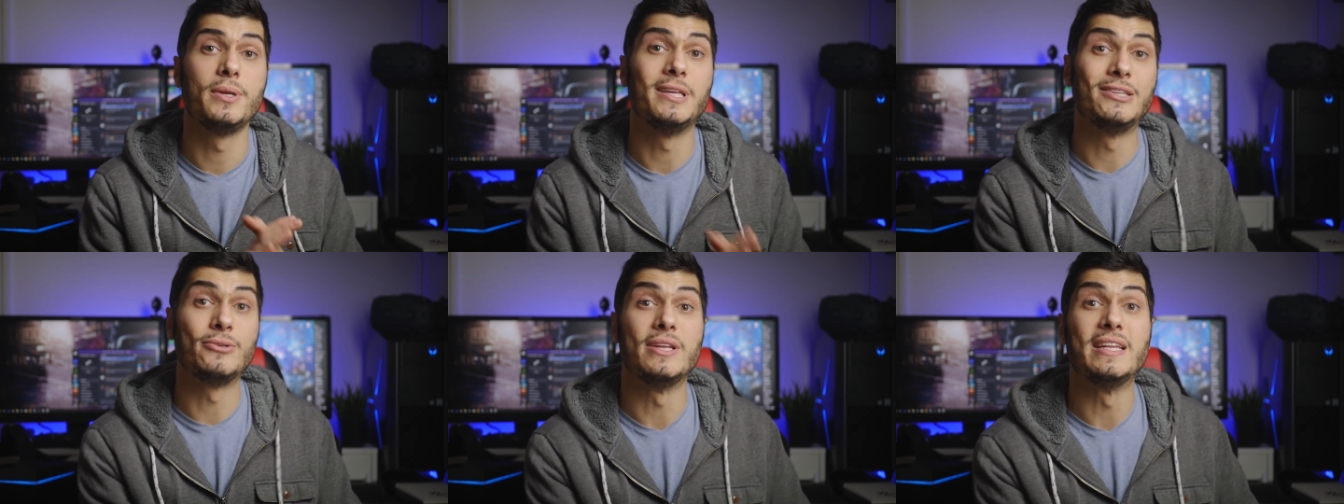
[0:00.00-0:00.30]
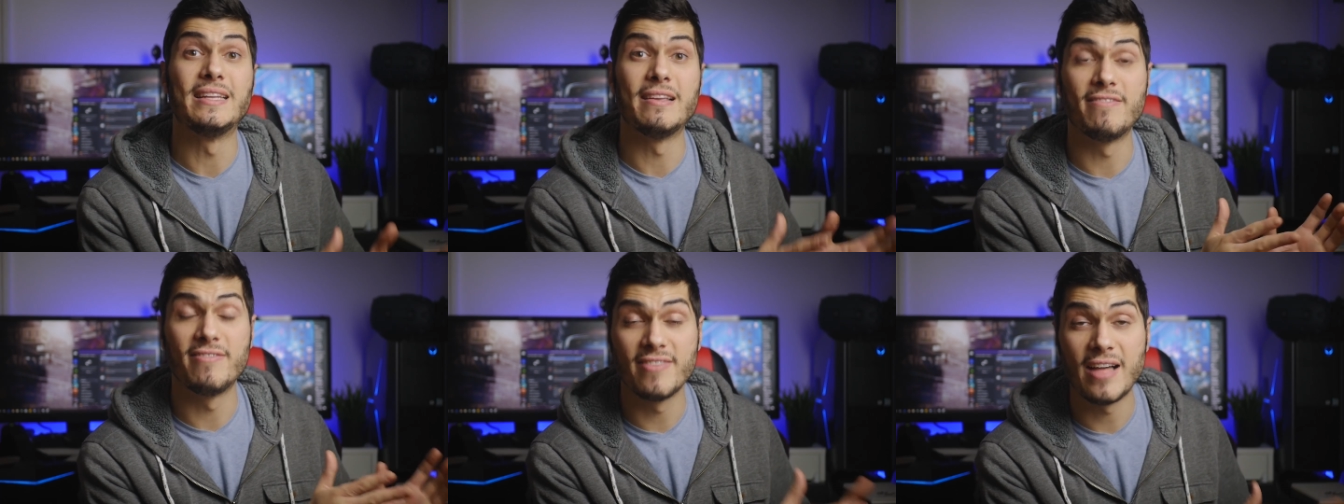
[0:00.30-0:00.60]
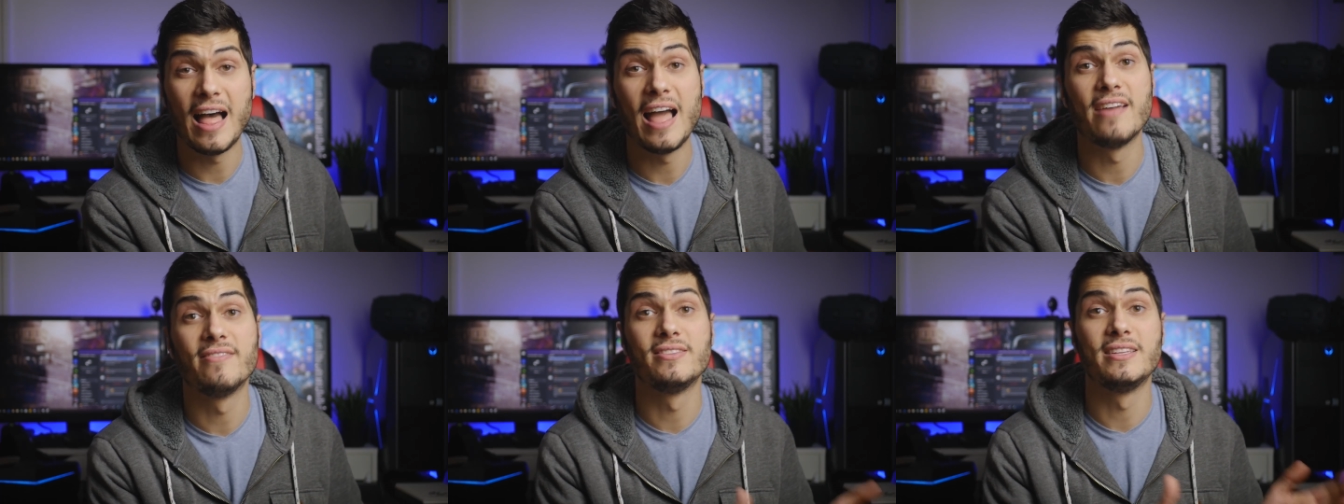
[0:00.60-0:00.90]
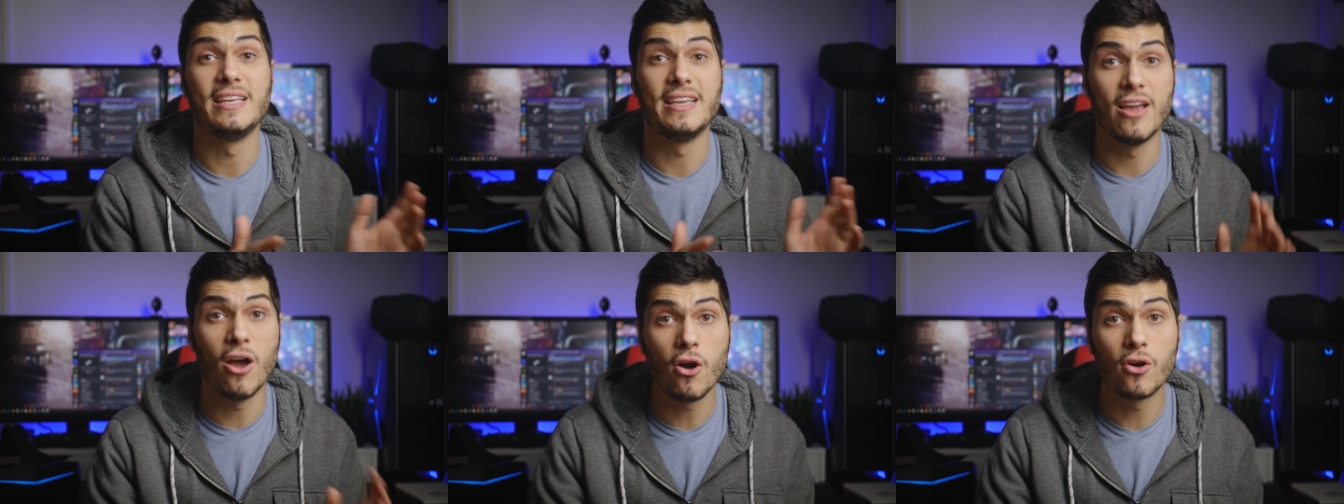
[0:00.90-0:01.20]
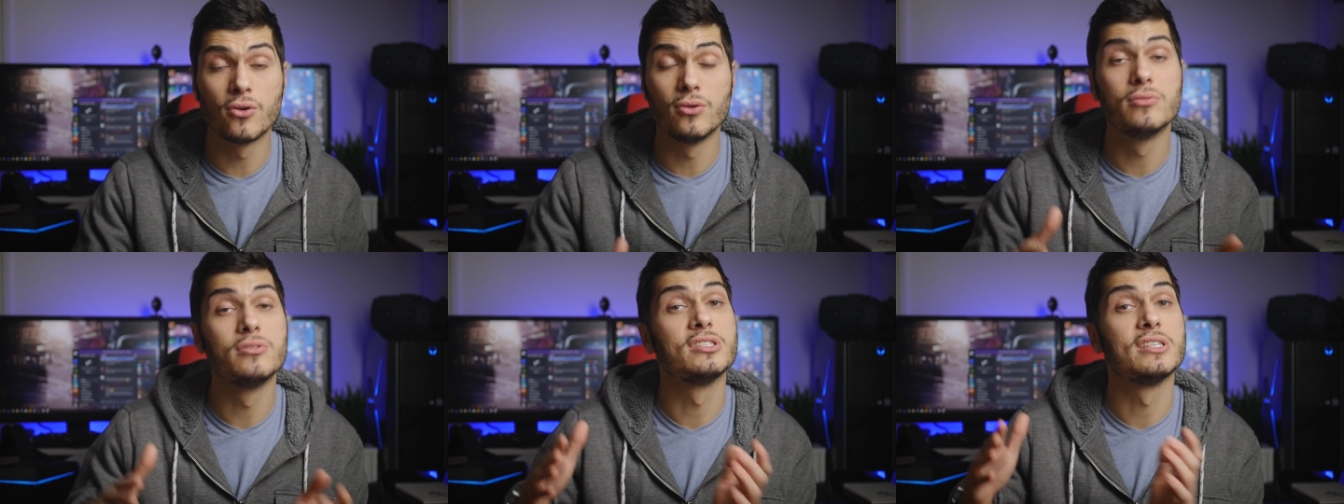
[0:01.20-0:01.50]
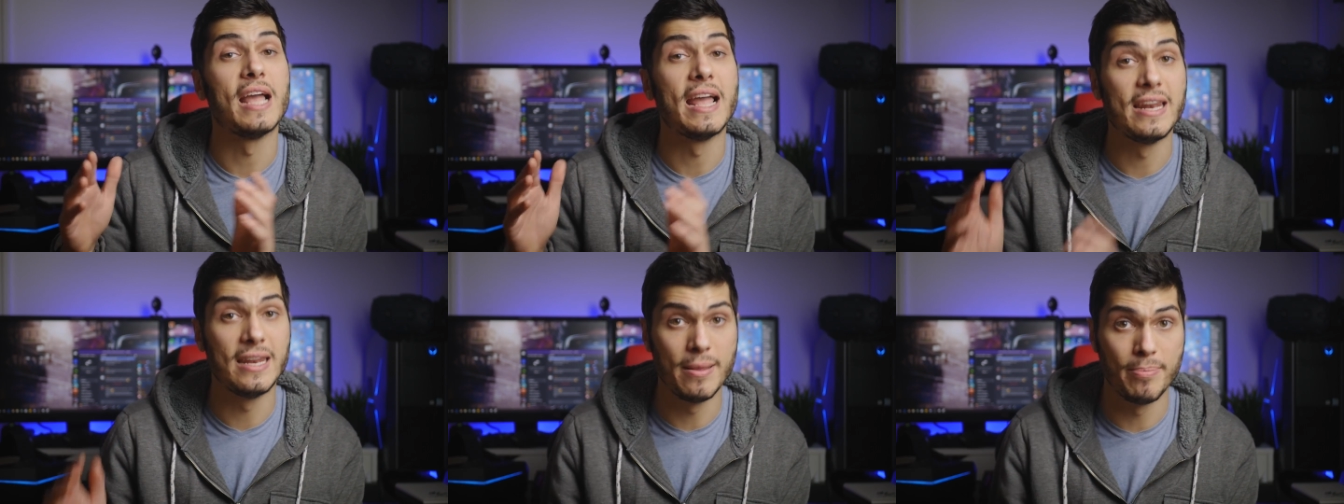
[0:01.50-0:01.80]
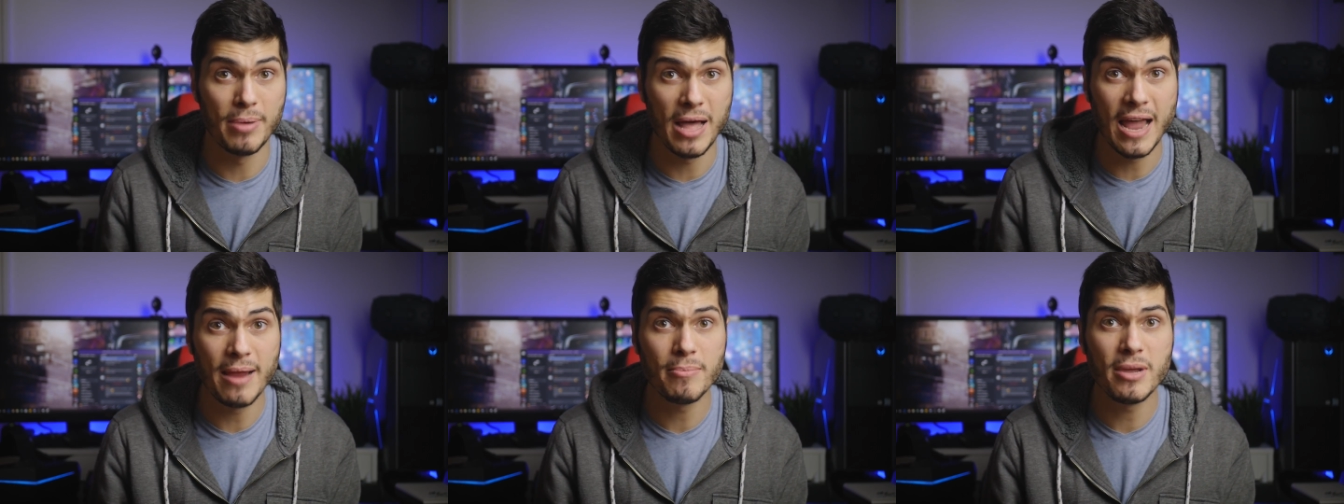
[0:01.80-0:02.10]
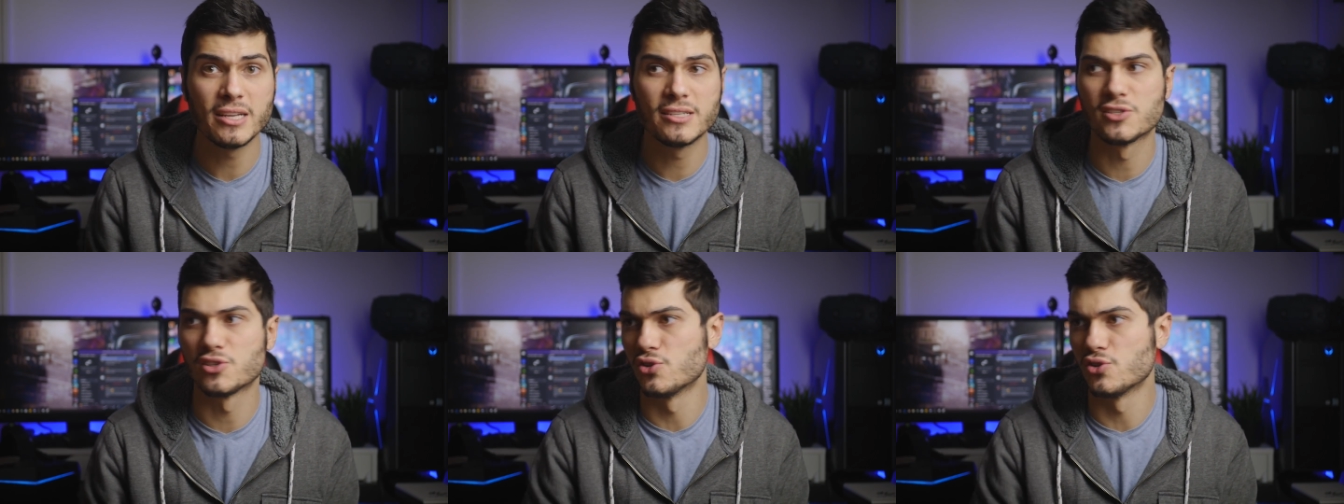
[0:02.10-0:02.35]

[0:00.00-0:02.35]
between the Vive, the Oculus and the Pimax.